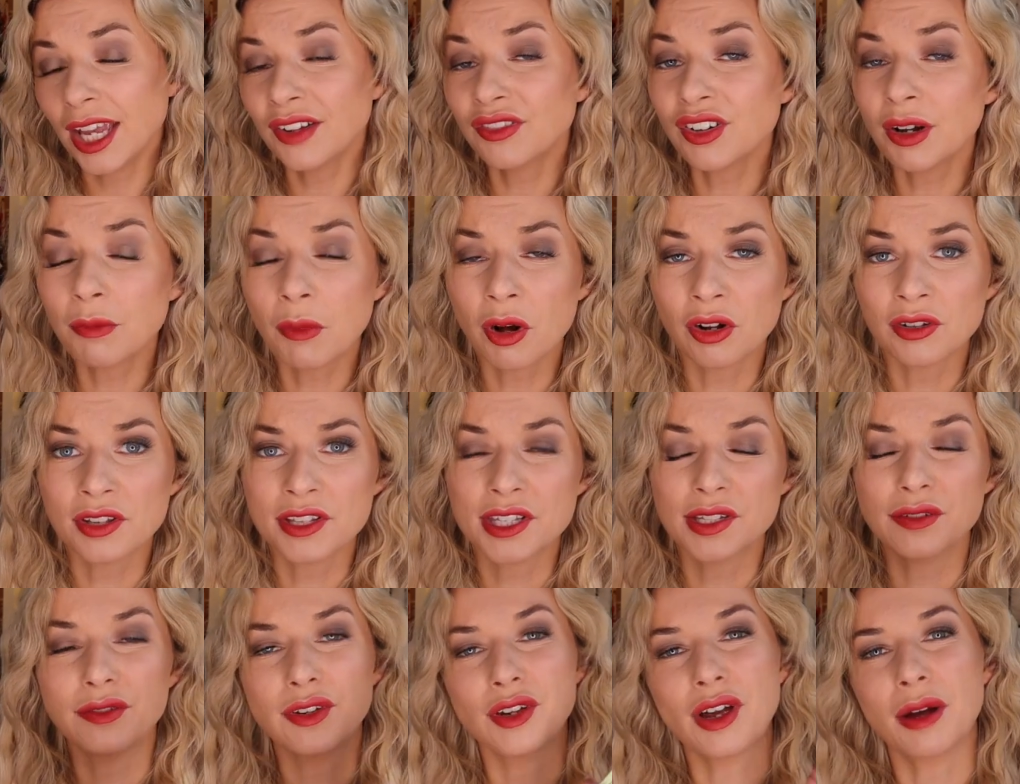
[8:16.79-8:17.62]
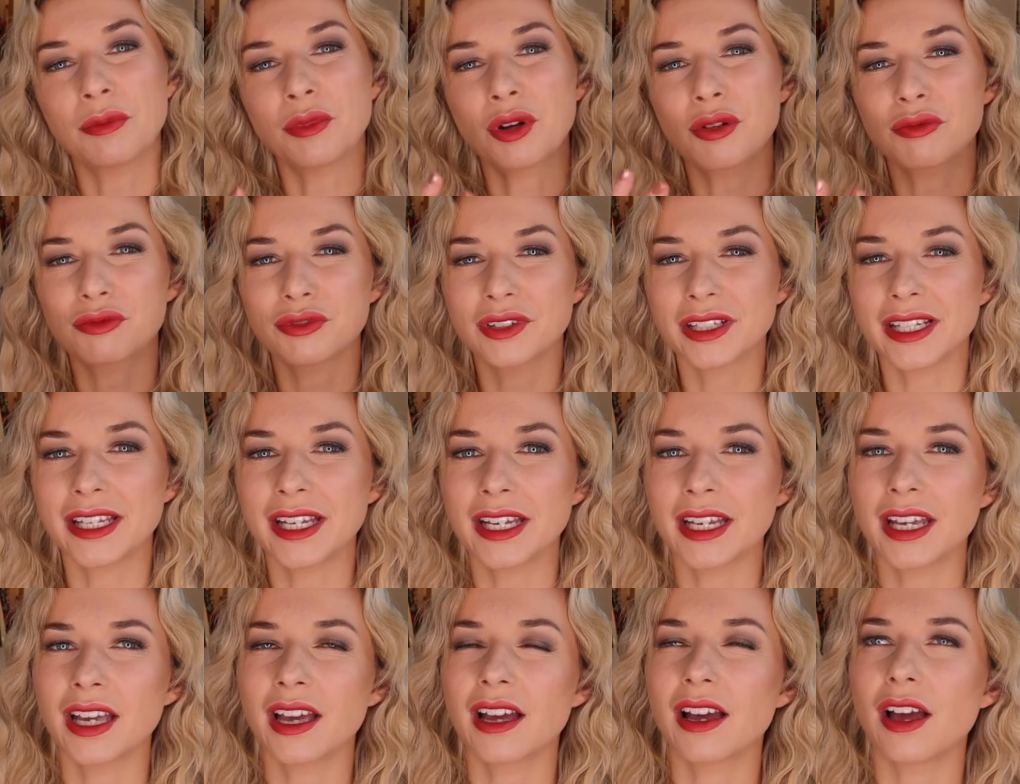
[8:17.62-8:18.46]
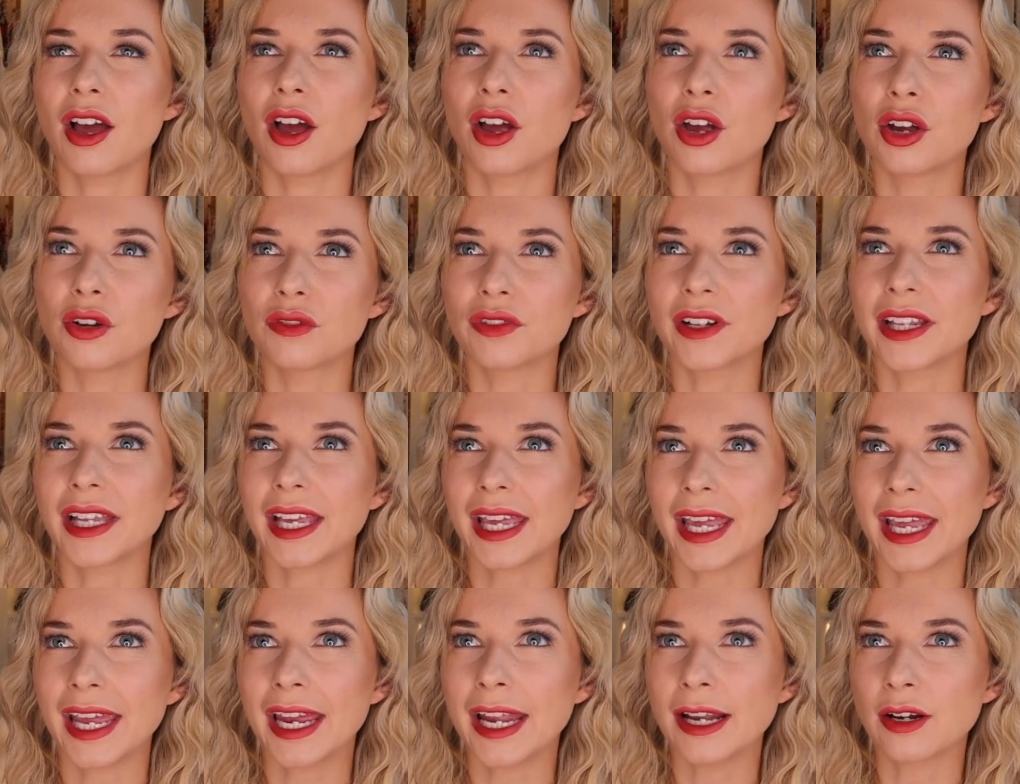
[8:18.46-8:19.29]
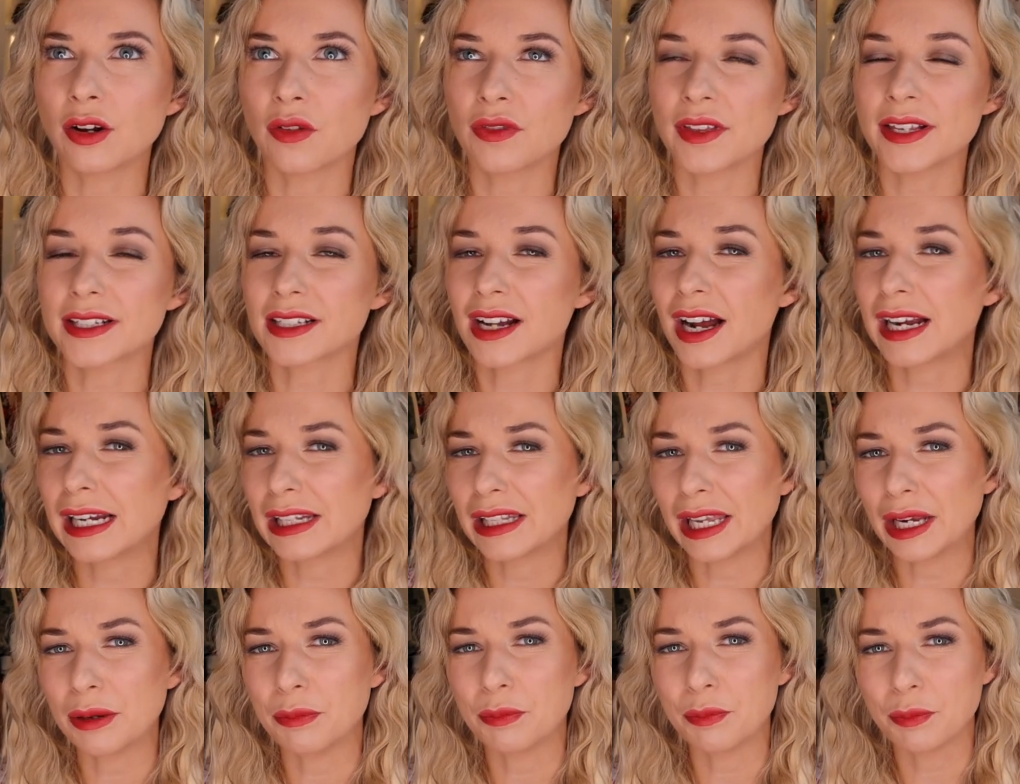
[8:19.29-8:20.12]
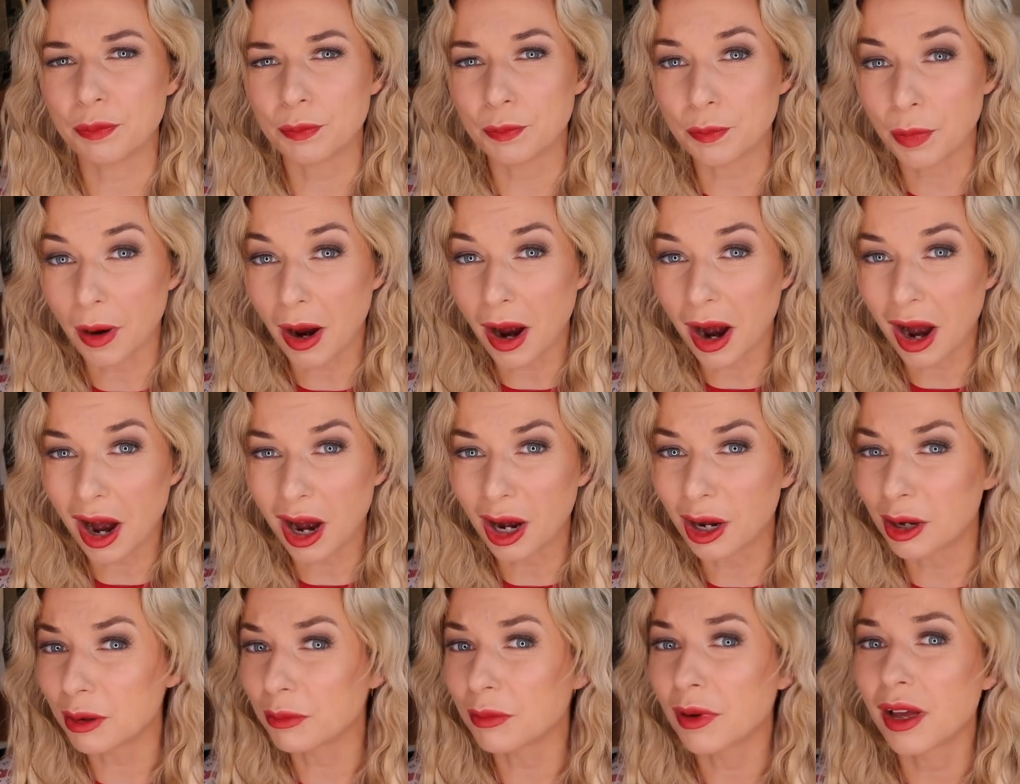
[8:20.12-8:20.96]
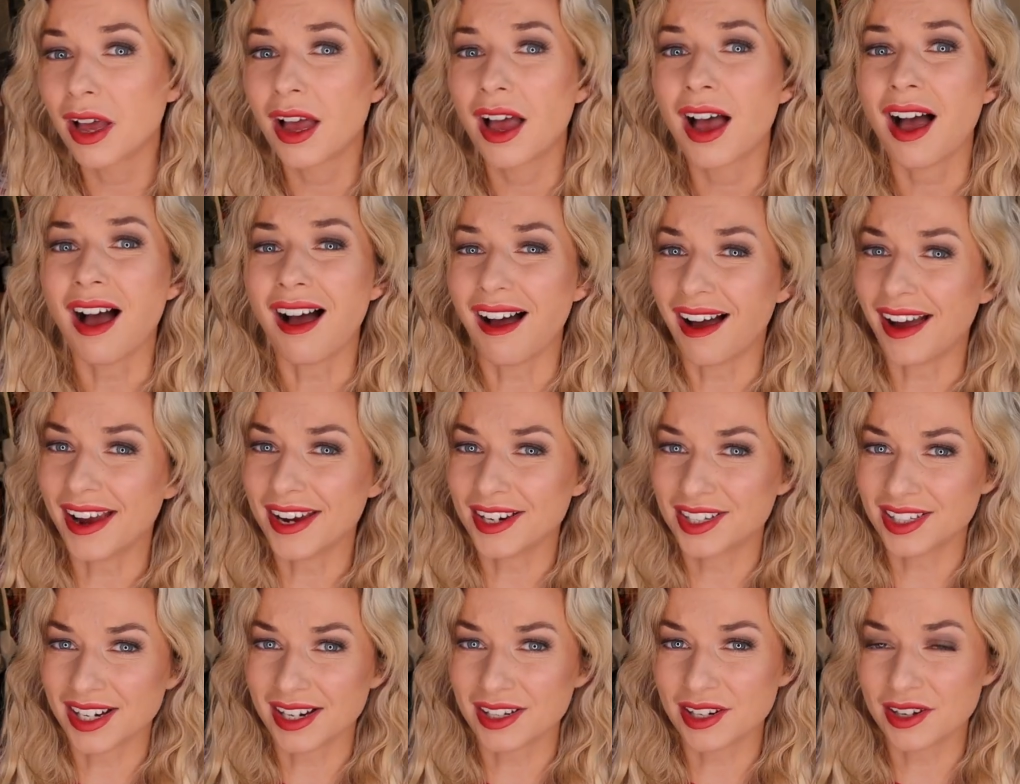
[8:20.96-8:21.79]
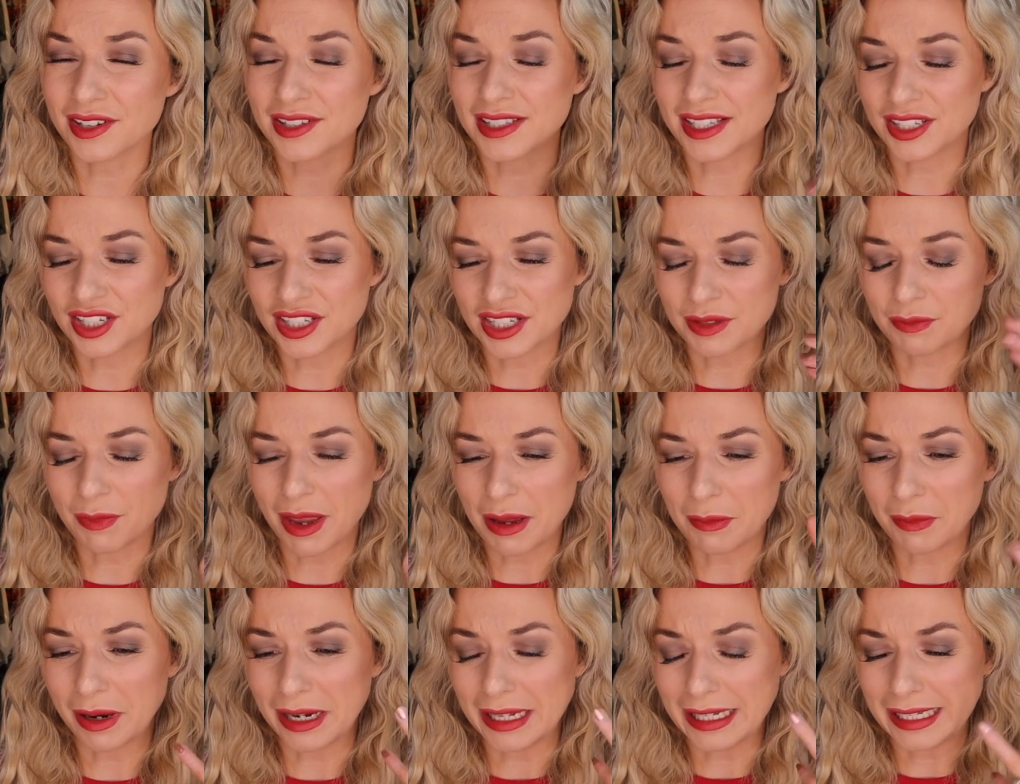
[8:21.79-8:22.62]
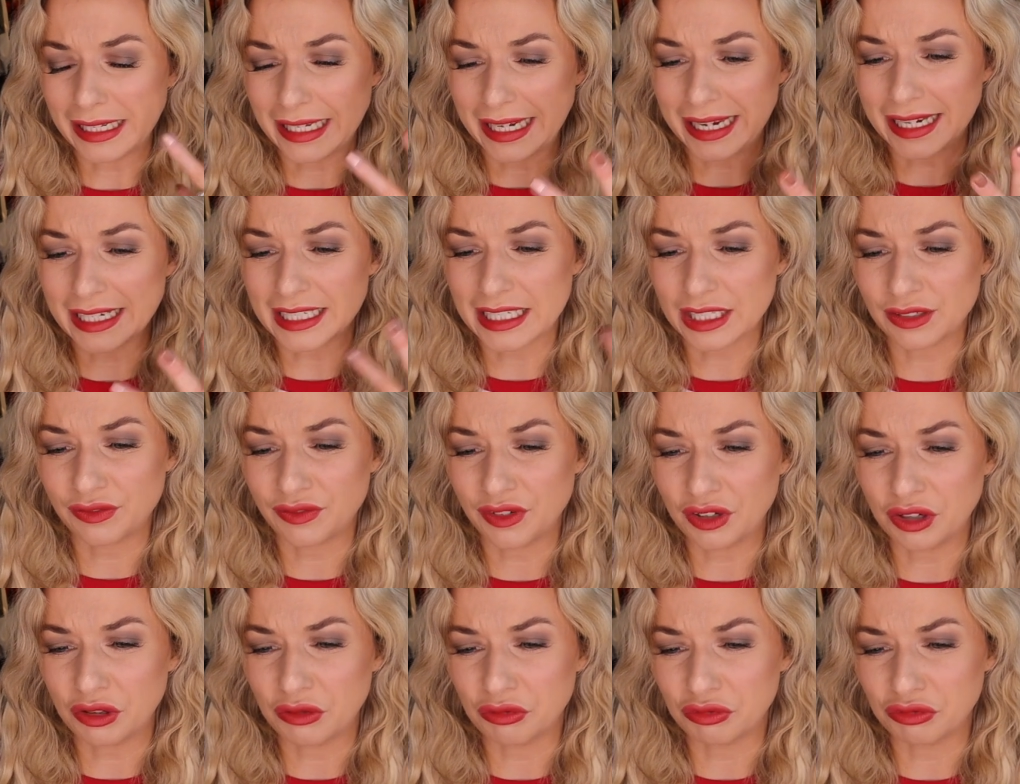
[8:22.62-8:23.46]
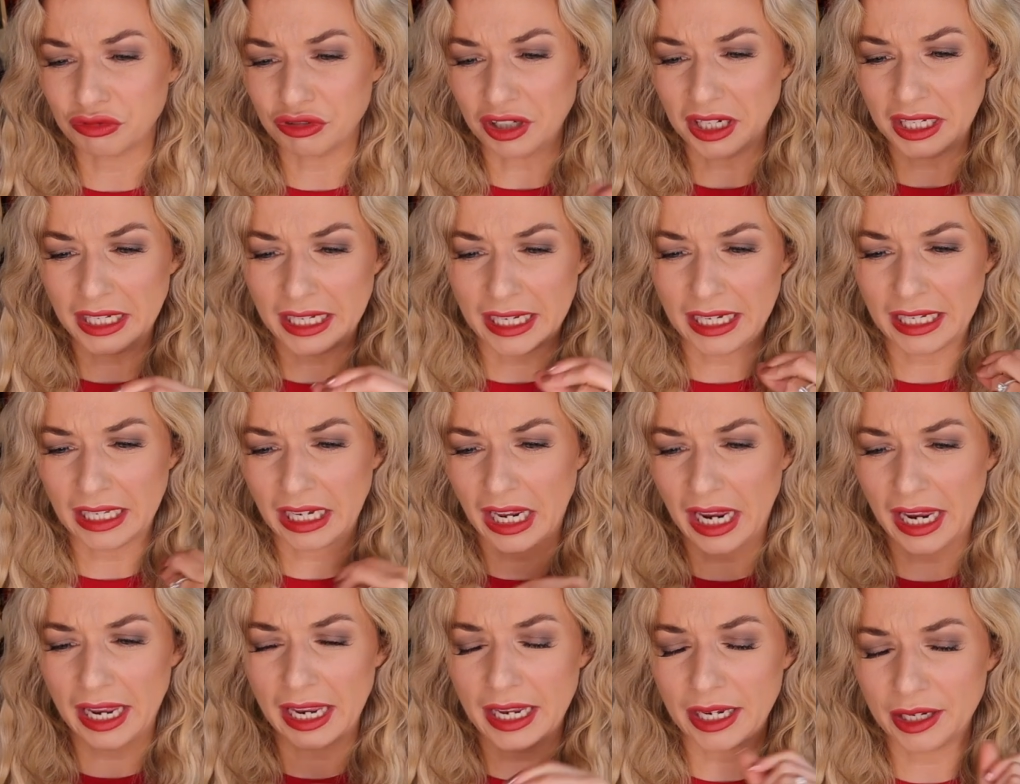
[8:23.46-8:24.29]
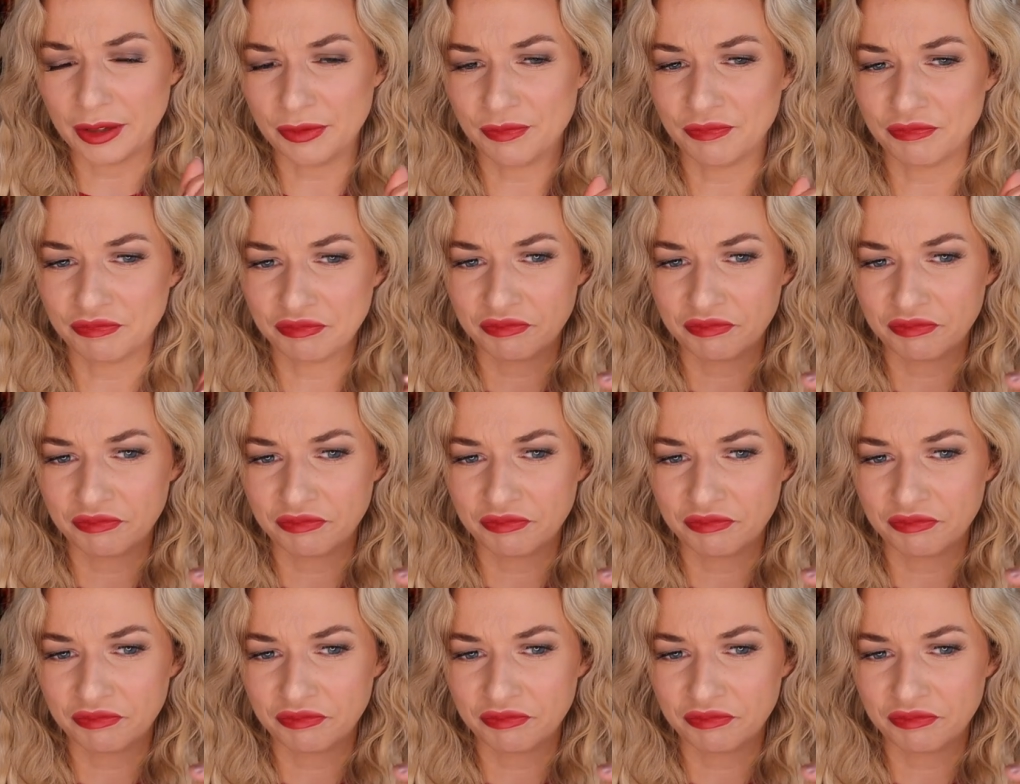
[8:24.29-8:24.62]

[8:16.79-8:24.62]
If I'm honest with you, I'm not really overly keen on these kind of like balm eyeshadows that just make my lids feel really like